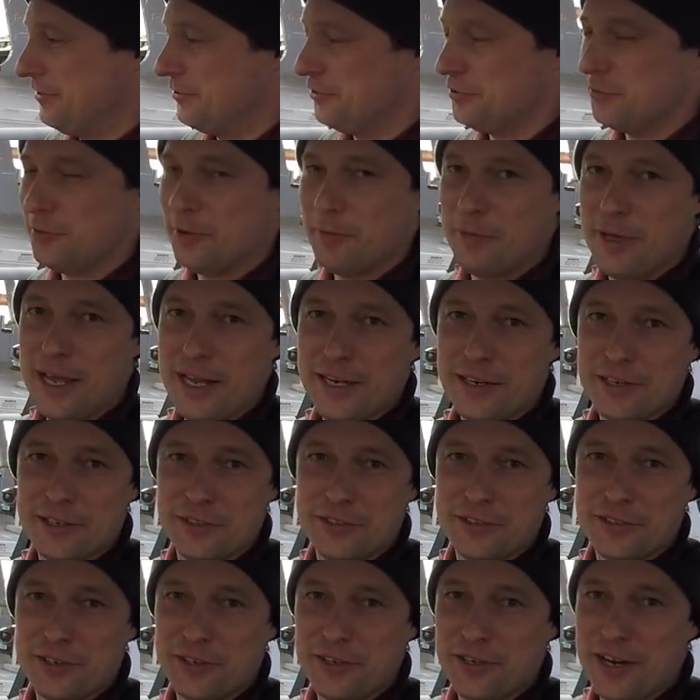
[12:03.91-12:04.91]
So my main
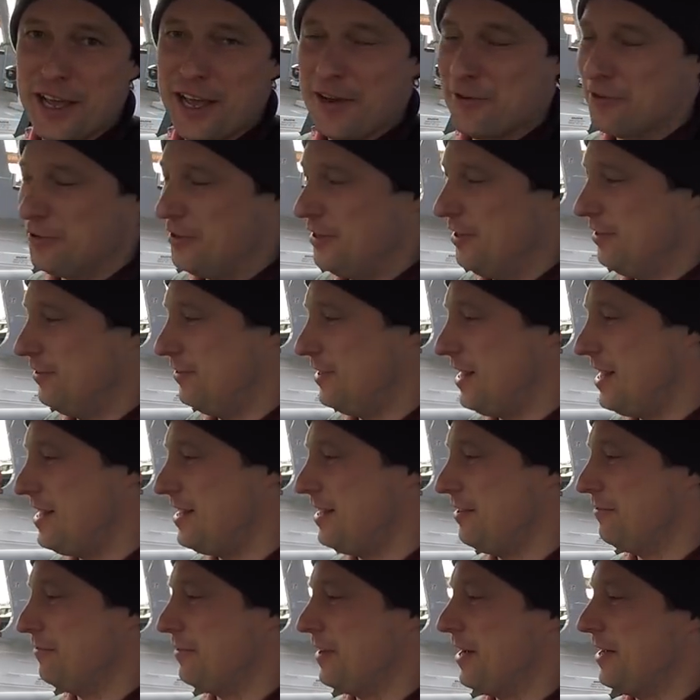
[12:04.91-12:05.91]
concern now is
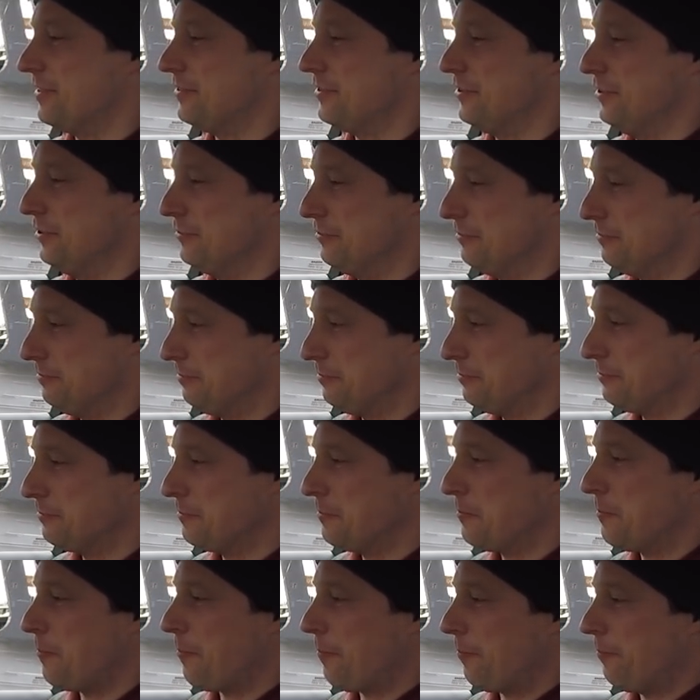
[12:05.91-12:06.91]
eating fast enough
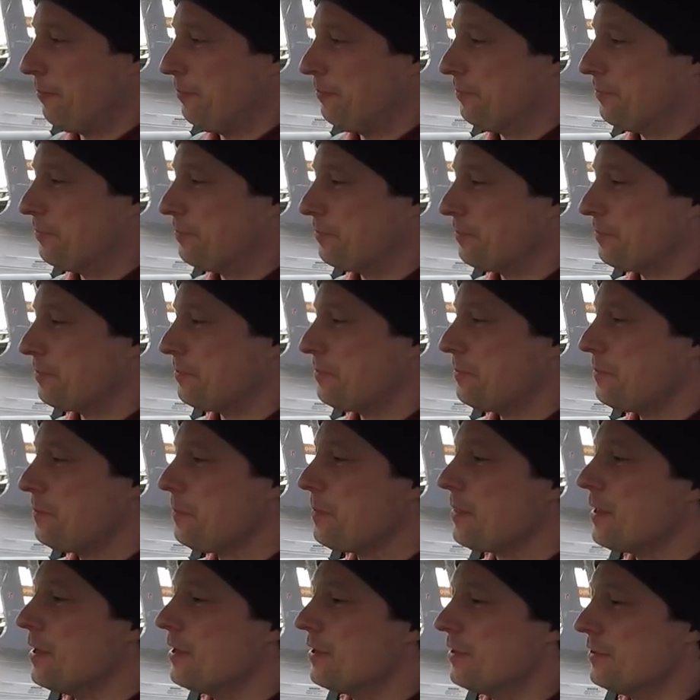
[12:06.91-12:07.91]

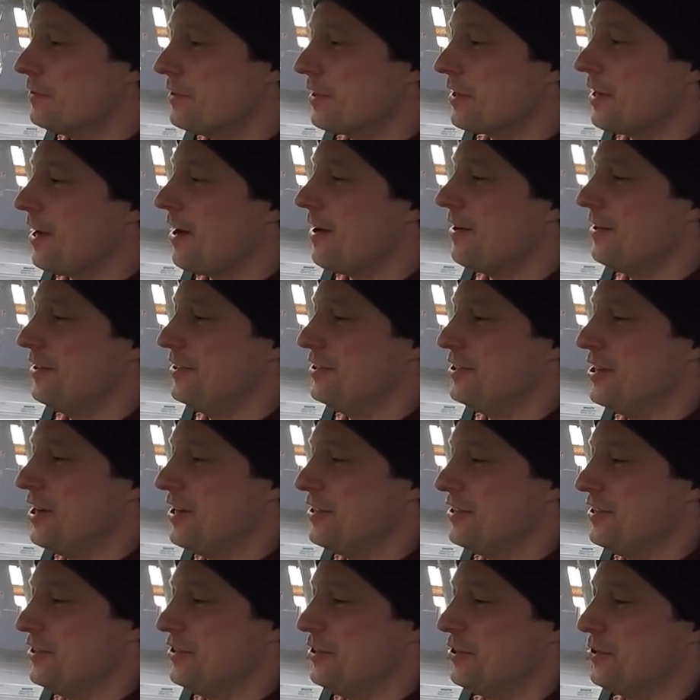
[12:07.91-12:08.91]
because the car is
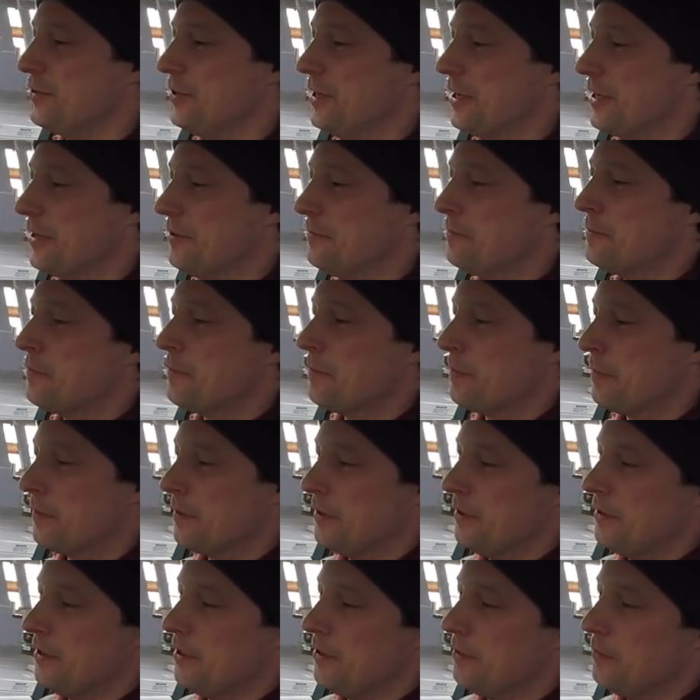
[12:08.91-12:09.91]
charging too quick.
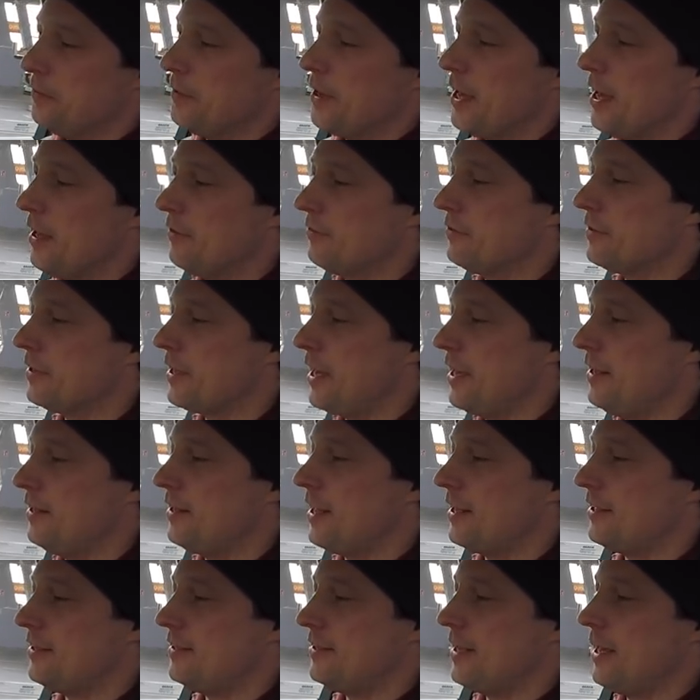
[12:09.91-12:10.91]
Now we have
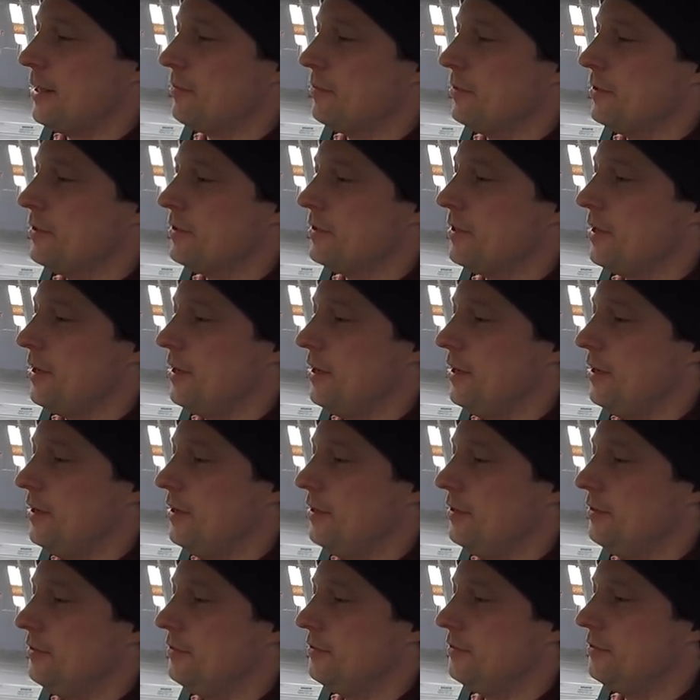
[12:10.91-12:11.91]
gained that segment
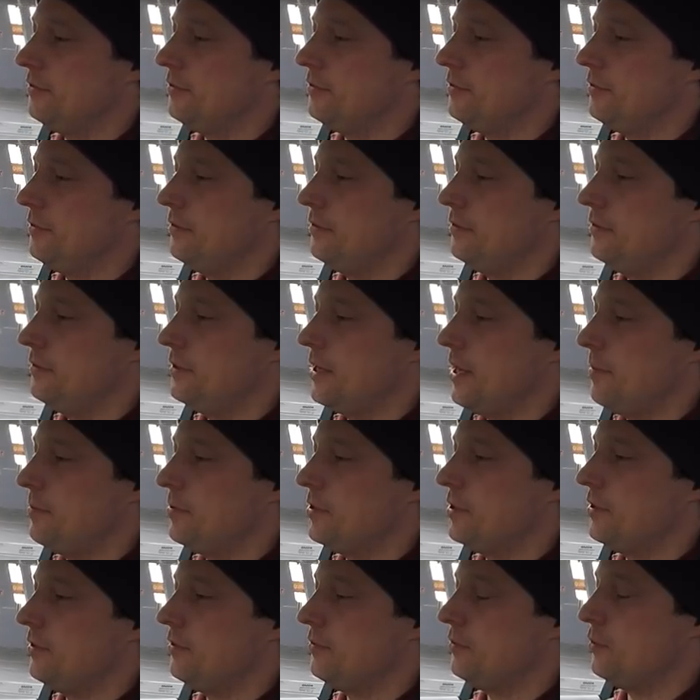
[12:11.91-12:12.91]
of
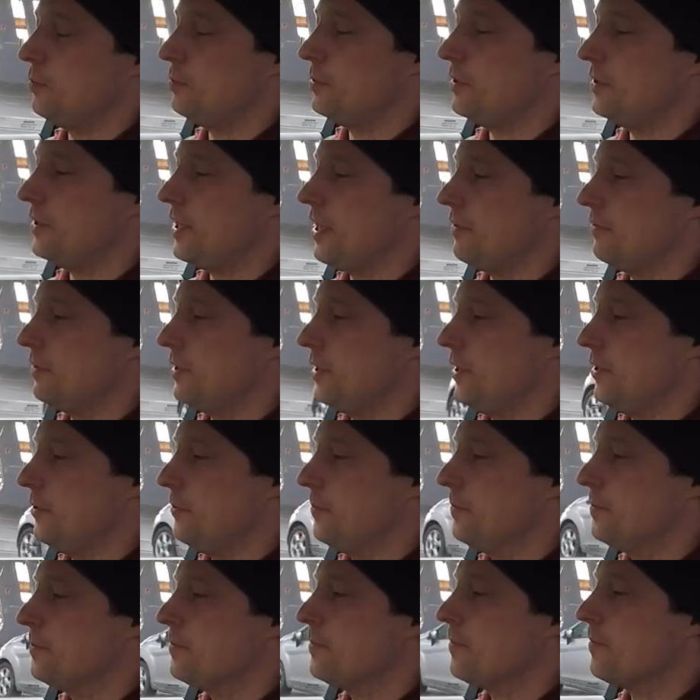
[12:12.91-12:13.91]
temperature, we're up to seven
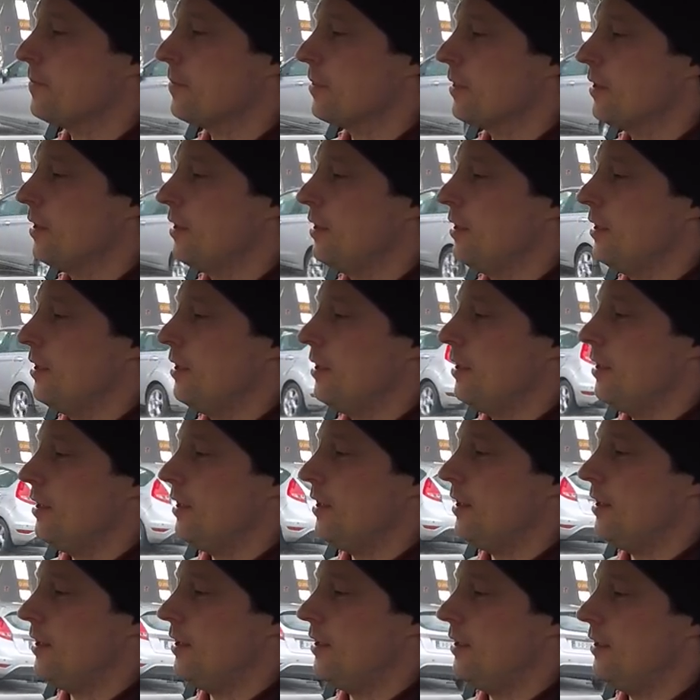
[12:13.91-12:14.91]
now.
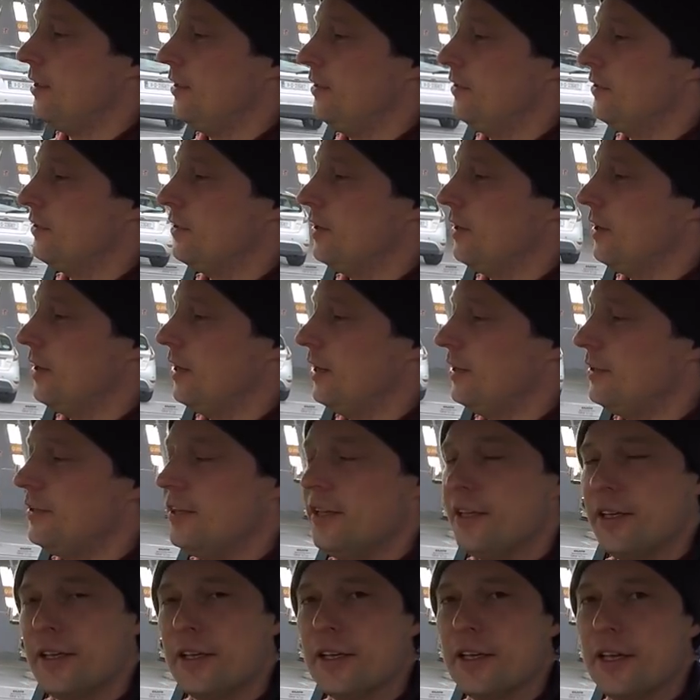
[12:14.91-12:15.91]
And I
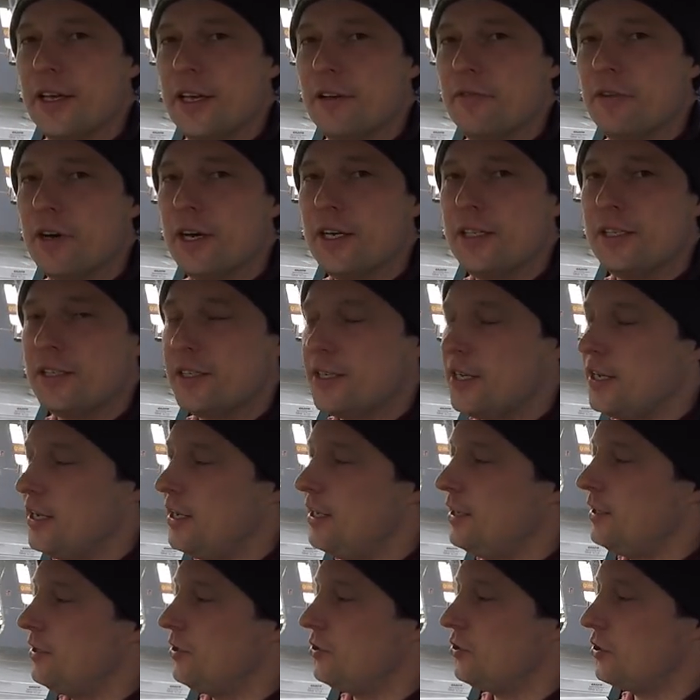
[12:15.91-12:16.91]
think if I
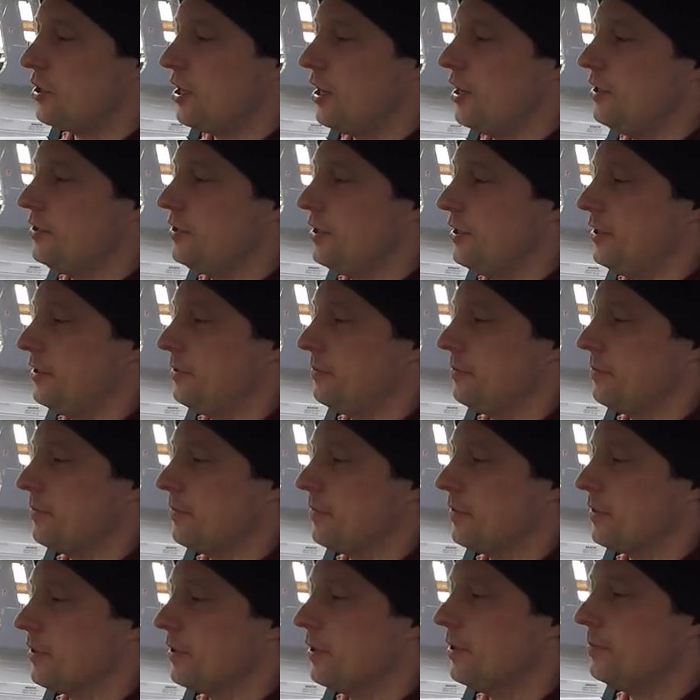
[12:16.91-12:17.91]
stayed charging
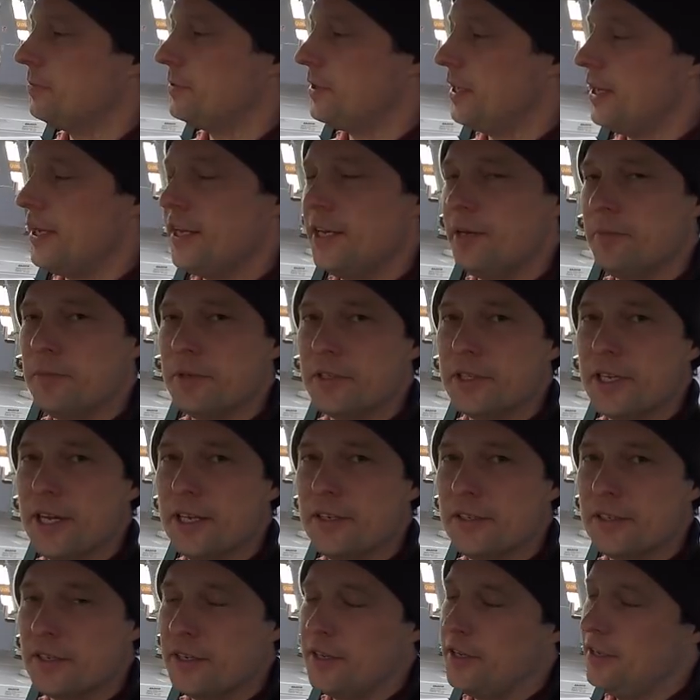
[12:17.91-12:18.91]
up to
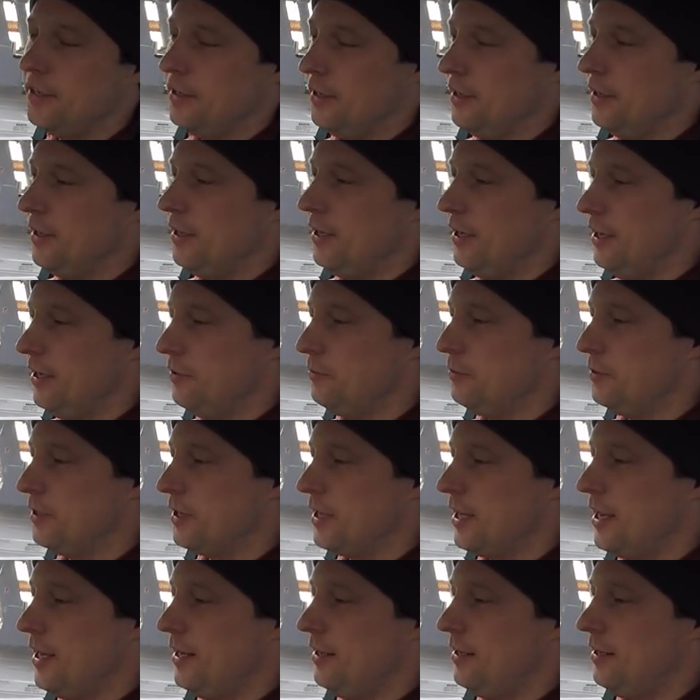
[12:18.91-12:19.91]
80%, it
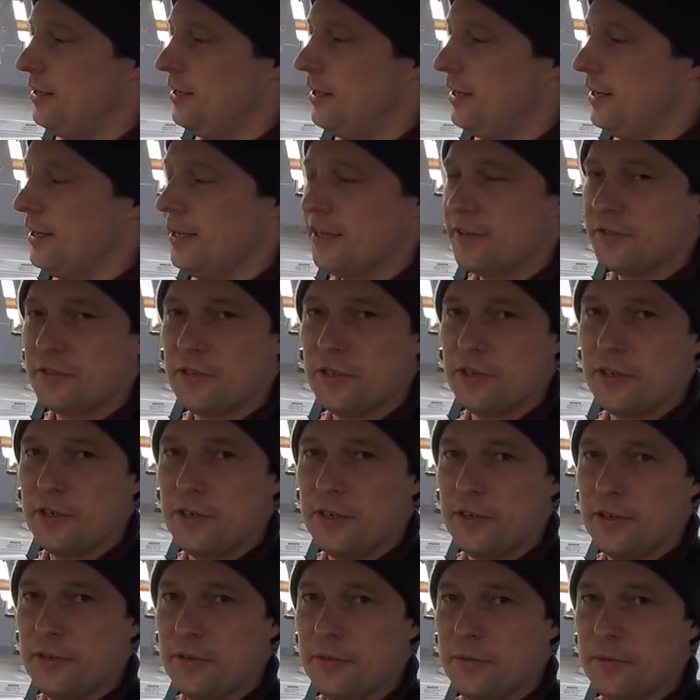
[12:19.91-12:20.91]
would gain an
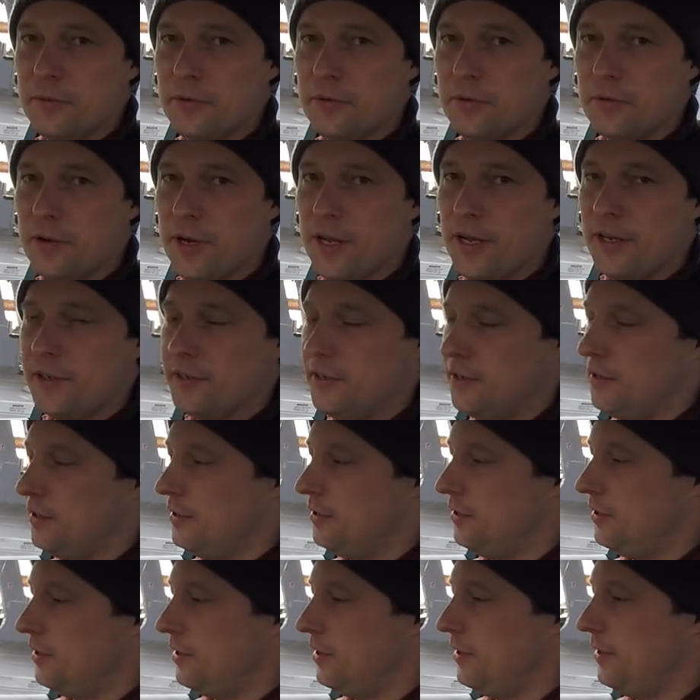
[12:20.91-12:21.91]
extra grade
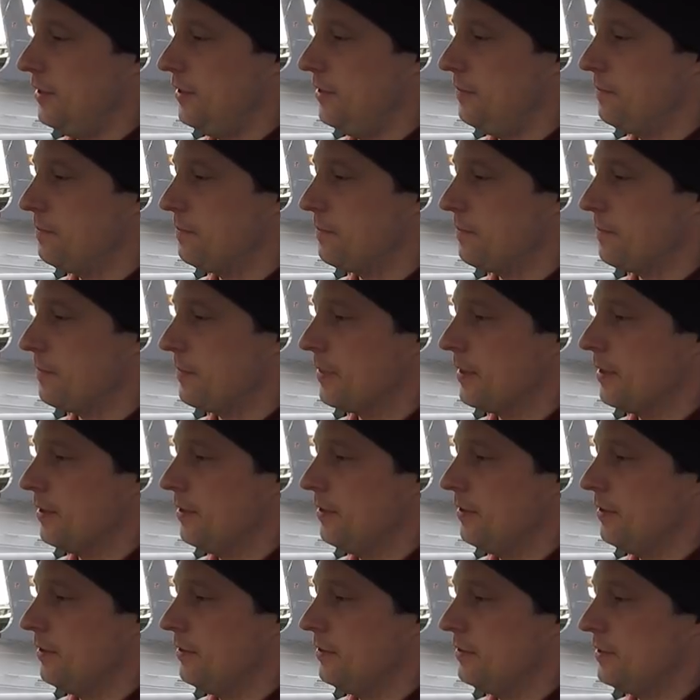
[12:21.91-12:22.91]
in the
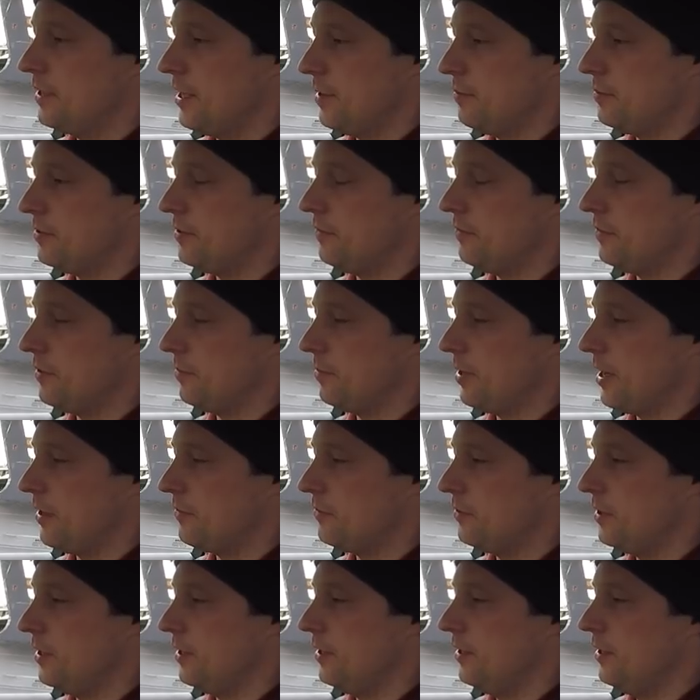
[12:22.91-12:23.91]
temperature for the
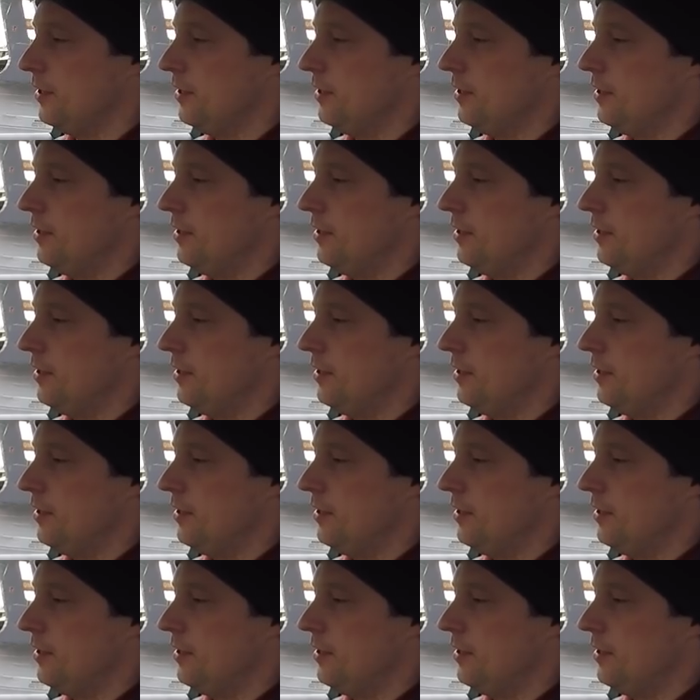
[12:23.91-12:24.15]
battery.